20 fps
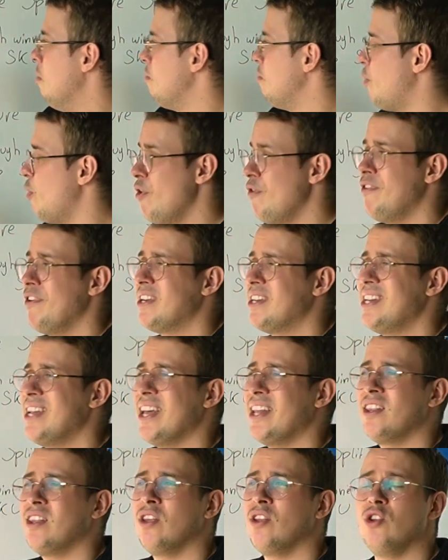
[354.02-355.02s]
perfect
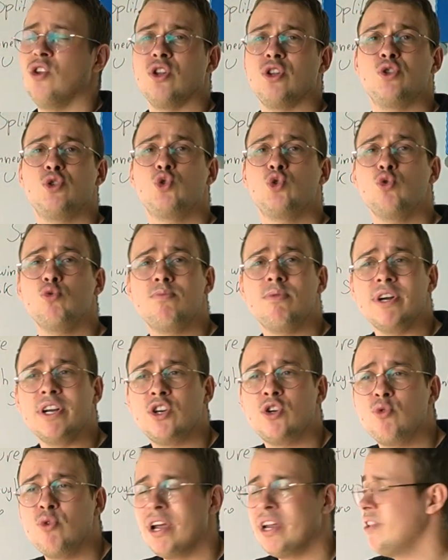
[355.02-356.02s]
yet, not super
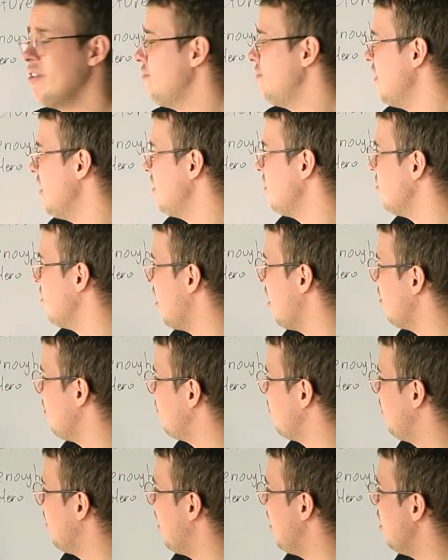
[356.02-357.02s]
attractive yet, you
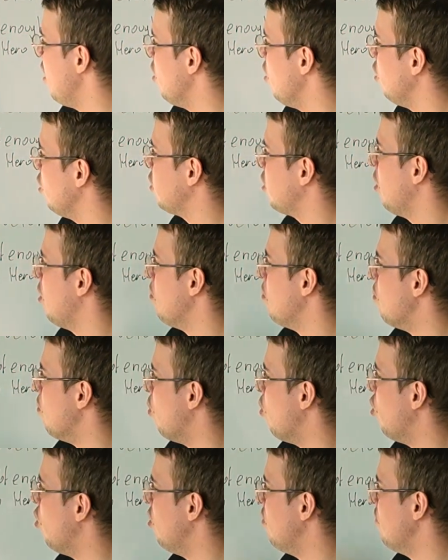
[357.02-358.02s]
have a lot
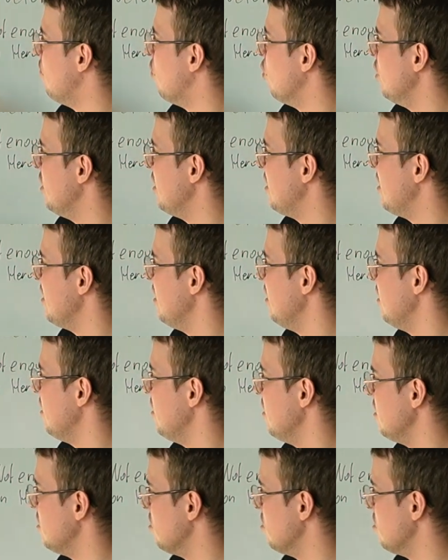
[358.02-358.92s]
more volatility.